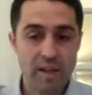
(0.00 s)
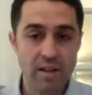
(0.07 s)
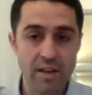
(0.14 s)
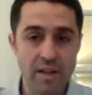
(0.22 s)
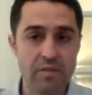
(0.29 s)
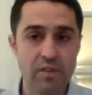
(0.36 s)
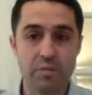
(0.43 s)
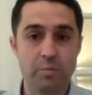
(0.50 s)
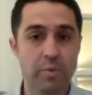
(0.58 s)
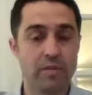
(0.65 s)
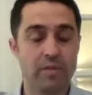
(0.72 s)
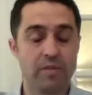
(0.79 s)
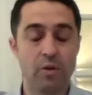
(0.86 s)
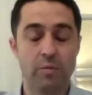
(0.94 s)
they've just
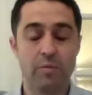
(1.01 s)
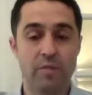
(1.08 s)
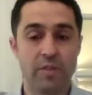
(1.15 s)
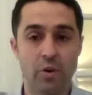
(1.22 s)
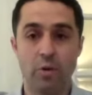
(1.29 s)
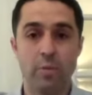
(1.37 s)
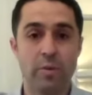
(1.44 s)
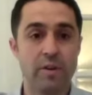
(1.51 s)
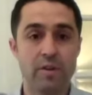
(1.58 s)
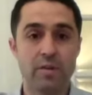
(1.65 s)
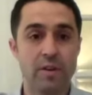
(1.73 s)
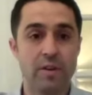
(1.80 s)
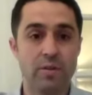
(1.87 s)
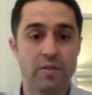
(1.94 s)
performed
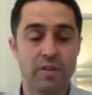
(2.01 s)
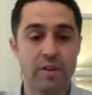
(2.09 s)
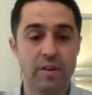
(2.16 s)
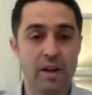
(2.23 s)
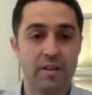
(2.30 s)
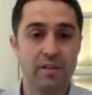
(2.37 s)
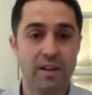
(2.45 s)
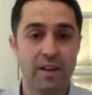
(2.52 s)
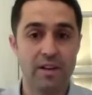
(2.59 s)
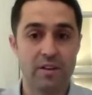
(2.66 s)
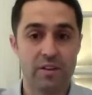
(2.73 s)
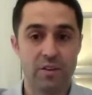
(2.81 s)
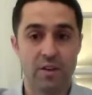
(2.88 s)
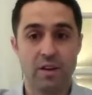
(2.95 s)
phenomenally over the last 10
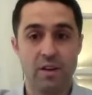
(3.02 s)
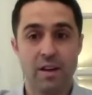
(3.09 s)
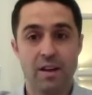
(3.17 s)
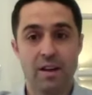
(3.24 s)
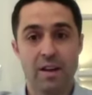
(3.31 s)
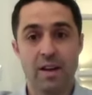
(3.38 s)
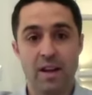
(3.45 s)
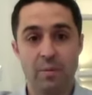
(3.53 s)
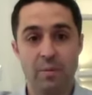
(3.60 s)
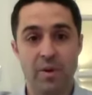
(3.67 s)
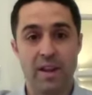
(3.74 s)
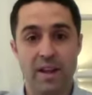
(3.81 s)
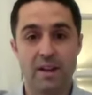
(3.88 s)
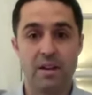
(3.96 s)
years.
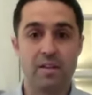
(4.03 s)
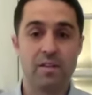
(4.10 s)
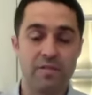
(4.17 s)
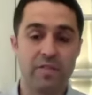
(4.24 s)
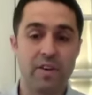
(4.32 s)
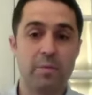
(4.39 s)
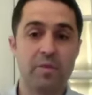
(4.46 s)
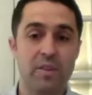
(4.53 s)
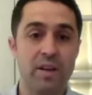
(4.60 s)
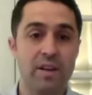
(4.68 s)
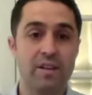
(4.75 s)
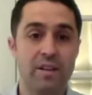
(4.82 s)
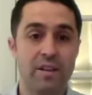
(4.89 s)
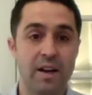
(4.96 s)
But then the flip
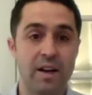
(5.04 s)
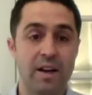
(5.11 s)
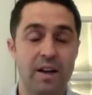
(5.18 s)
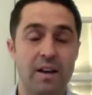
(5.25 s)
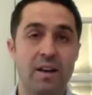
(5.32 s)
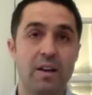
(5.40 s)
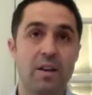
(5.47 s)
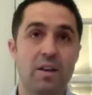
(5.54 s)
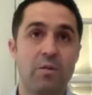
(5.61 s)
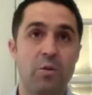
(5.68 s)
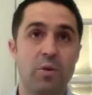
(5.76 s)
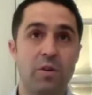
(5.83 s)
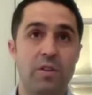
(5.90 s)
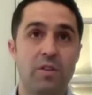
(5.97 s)
side to that
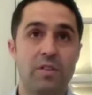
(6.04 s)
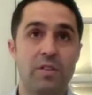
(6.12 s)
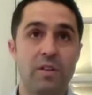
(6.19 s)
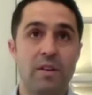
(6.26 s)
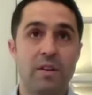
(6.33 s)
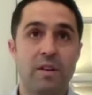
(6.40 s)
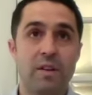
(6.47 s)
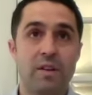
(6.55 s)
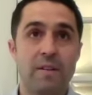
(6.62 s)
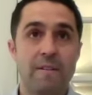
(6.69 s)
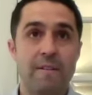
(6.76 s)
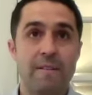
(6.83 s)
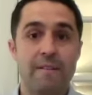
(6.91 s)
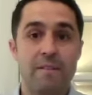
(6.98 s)
was
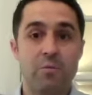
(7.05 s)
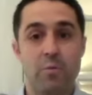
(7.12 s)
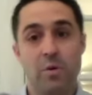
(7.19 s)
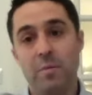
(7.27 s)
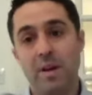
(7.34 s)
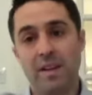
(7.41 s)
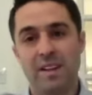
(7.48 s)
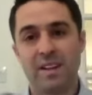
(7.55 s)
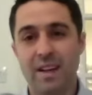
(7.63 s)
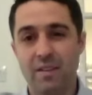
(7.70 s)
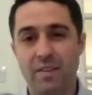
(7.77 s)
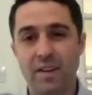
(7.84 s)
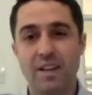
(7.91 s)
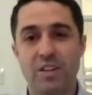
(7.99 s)
we made a kind
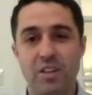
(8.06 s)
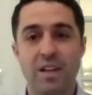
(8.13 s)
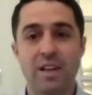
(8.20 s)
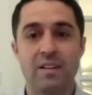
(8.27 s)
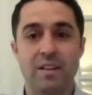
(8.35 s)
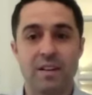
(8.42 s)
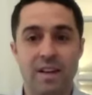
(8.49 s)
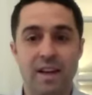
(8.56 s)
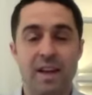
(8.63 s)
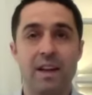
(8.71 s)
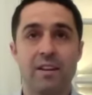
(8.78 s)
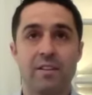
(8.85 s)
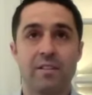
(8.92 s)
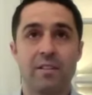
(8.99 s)
of educated
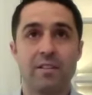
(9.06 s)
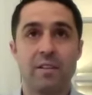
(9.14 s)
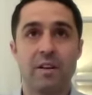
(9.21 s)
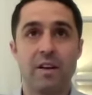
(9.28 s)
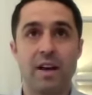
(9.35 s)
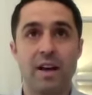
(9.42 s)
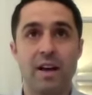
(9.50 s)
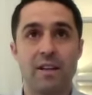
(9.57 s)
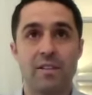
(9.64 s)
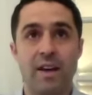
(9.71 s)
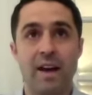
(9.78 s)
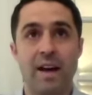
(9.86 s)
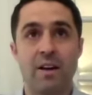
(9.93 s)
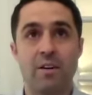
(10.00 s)
guess
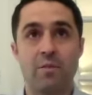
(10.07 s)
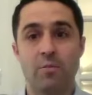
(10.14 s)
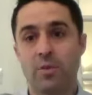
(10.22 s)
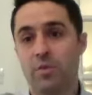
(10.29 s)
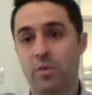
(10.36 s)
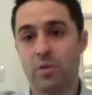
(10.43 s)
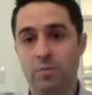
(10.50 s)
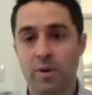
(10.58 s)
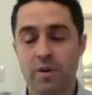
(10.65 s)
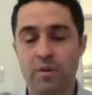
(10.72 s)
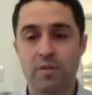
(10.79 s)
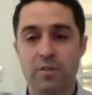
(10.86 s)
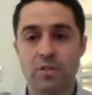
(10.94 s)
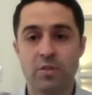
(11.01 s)
that we thought,
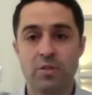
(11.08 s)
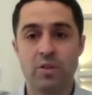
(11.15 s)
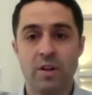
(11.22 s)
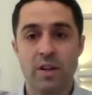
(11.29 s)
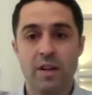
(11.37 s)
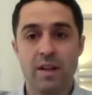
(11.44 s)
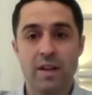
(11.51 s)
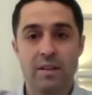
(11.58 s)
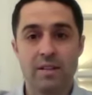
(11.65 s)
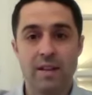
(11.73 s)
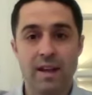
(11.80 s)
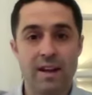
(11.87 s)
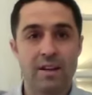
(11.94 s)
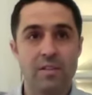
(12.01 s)
well, you know,
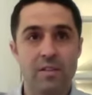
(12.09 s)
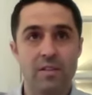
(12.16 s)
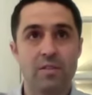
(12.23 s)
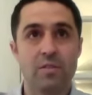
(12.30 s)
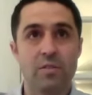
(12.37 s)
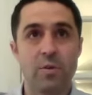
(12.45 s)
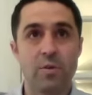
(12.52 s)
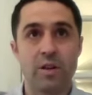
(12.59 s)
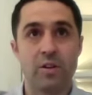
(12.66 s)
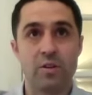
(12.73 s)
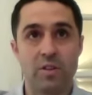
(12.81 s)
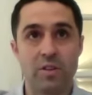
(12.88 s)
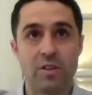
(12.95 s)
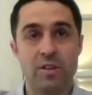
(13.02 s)
Dennistoun's quite a
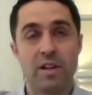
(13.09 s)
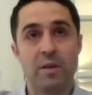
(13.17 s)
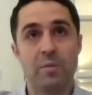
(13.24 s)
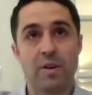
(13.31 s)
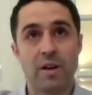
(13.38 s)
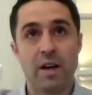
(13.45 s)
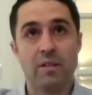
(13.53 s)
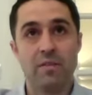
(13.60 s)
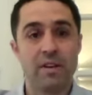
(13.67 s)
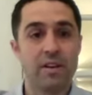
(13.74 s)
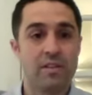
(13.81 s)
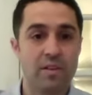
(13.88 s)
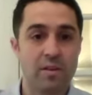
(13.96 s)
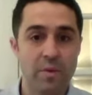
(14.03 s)
good
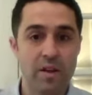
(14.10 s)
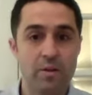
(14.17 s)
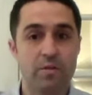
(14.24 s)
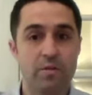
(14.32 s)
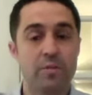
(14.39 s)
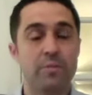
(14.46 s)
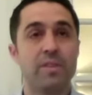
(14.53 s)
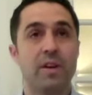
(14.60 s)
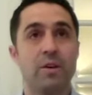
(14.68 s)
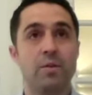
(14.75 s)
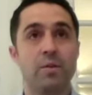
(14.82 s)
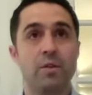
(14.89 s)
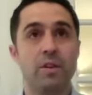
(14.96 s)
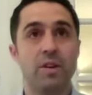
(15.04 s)
demographic. It's a mile from
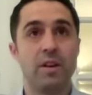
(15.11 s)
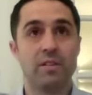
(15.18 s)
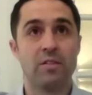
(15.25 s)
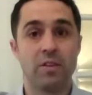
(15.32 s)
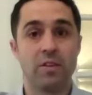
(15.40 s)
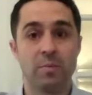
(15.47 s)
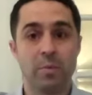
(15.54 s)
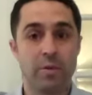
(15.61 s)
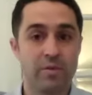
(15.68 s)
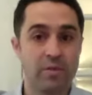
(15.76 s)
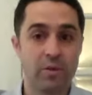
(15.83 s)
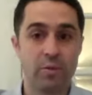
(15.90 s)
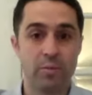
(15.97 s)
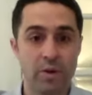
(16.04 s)
town. It's going to
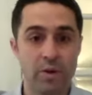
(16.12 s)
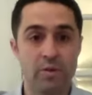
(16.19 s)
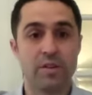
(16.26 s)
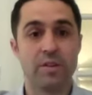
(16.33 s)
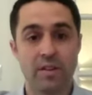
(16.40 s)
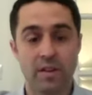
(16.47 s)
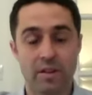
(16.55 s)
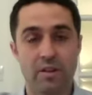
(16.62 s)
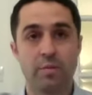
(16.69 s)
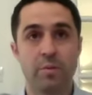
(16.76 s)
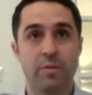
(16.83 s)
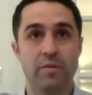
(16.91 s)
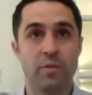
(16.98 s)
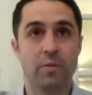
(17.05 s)
perform well, continue to
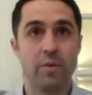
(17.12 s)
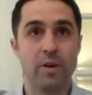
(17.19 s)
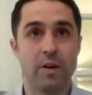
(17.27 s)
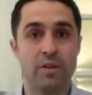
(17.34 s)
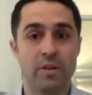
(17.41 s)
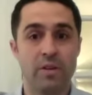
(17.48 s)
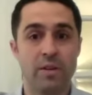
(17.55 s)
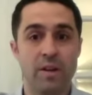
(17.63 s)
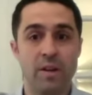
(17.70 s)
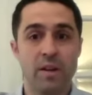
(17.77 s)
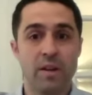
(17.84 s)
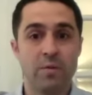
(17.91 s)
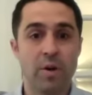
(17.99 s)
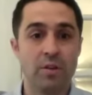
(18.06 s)
perform well. And
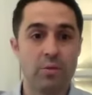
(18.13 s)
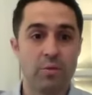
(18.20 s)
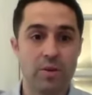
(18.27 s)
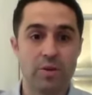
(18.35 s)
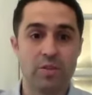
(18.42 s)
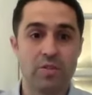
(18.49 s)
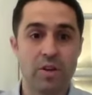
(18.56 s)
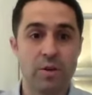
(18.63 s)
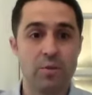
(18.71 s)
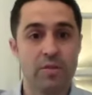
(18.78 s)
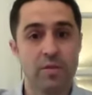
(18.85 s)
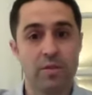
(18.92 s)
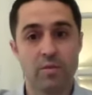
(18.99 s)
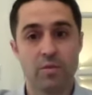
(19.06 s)
why don't we look
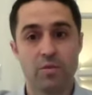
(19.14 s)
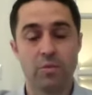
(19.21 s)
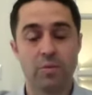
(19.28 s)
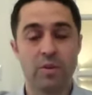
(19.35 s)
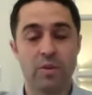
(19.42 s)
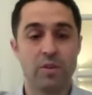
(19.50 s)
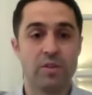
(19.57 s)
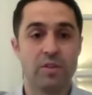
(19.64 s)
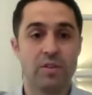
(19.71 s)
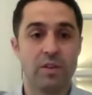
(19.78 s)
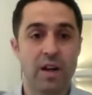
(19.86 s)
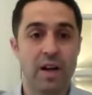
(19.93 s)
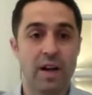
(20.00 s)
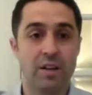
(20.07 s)
south? And so we looked
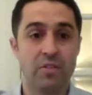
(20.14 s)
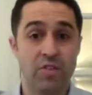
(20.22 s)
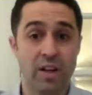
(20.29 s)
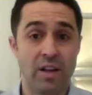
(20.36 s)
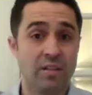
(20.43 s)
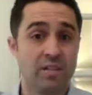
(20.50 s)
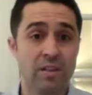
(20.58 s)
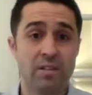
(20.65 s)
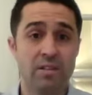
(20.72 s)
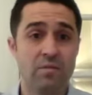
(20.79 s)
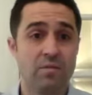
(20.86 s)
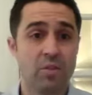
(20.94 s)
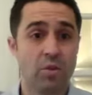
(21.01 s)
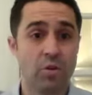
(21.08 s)
at Tradeston,
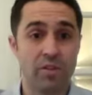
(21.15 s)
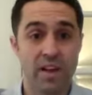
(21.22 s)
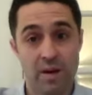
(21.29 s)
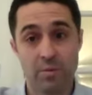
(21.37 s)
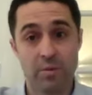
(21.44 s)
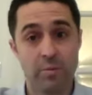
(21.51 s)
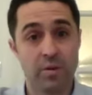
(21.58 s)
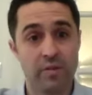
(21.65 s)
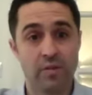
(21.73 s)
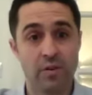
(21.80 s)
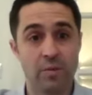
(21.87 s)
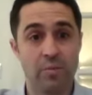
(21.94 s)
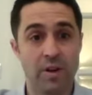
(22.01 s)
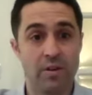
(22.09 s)
thought that would
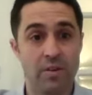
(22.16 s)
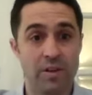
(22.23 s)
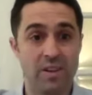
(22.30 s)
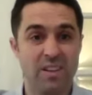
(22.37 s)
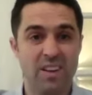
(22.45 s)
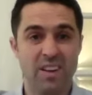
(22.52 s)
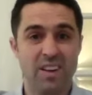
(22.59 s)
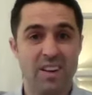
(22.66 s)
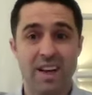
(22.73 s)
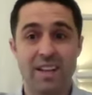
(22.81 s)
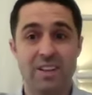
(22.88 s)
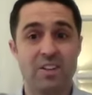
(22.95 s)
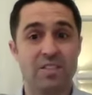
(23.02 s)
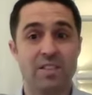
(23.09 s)
perform well, and
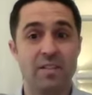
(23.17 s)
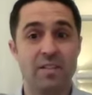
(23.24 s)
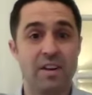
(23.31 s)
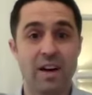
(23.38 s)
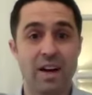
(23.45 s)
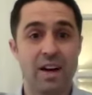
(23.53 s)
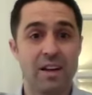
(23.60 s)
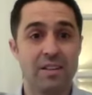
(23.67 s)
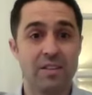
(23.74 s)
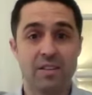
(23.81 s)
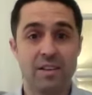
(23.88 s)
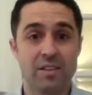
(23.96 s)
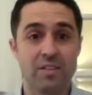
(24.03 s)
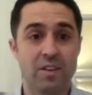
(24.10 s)
it just never
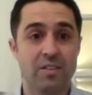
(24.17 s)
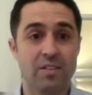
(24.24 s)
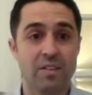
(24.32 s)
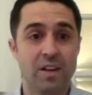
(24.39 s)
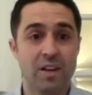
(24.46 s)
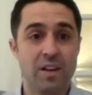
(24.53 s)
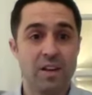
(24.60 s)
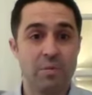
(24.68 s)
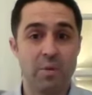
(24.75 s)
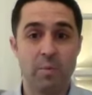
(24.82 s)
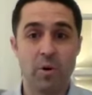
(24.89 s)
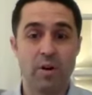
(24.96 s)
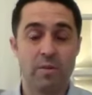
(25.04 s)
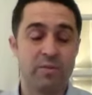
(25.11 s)
has. It's just we
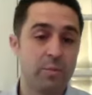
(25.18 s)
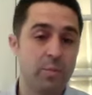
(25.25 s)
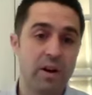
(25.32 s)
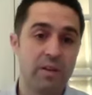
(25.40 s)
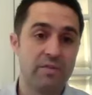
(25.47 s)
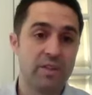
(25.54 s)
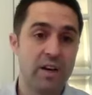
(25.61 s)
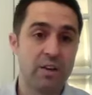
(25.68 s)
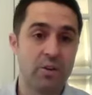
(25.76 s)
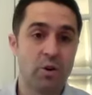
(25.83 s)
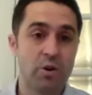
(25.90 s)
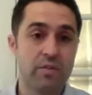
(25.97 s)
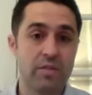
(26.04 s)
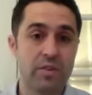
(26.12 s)
bought a flat in
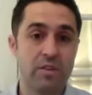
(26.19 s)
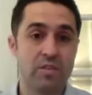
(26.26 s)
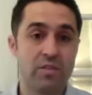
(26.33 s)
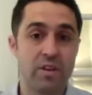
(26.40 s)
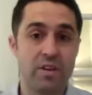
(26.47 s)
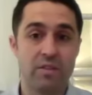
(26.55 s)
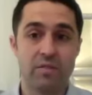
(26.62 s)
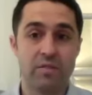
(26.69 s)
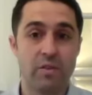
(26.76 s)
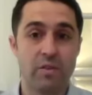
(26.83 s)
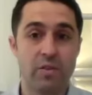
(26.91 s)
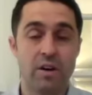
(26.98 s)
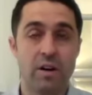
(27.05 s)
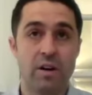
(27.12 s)
Oxford Street
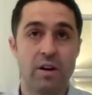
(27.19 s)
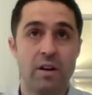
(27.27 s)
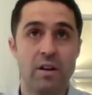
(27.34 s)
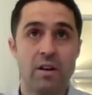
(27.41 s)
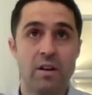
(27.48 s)
for